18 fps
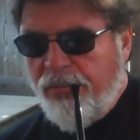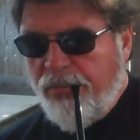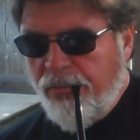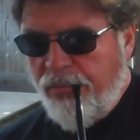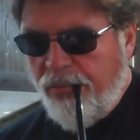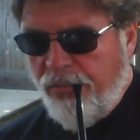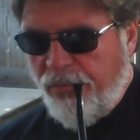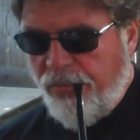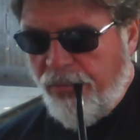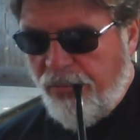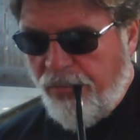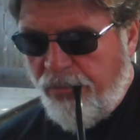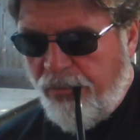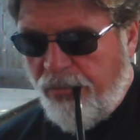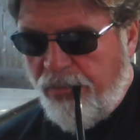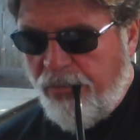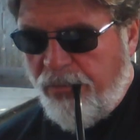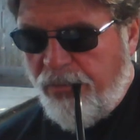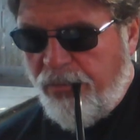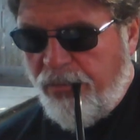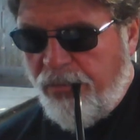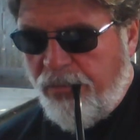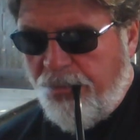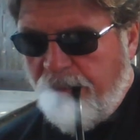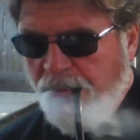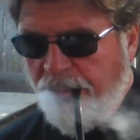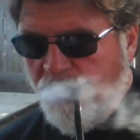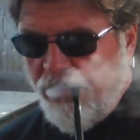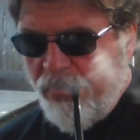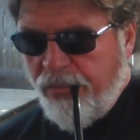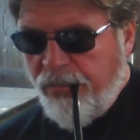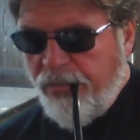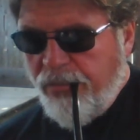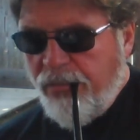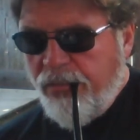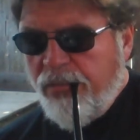
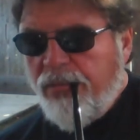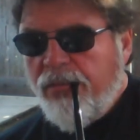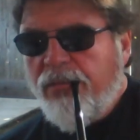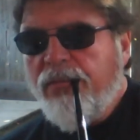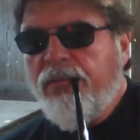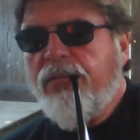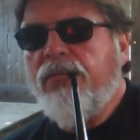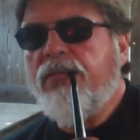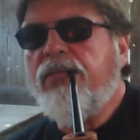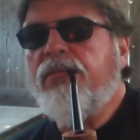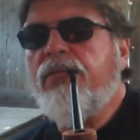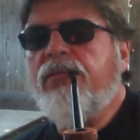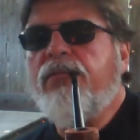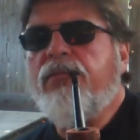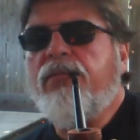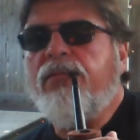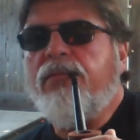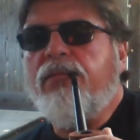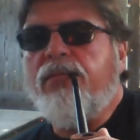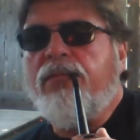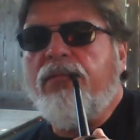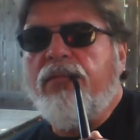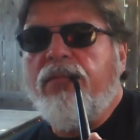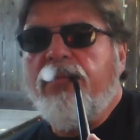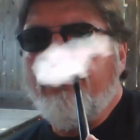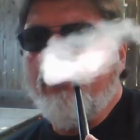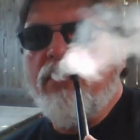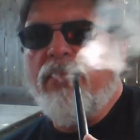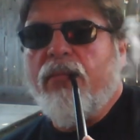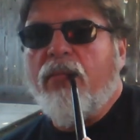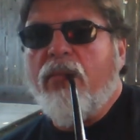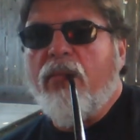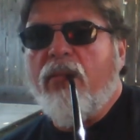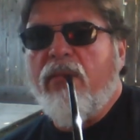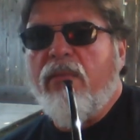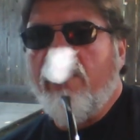
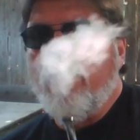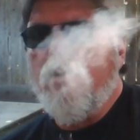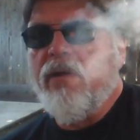No one is speaking in this clip.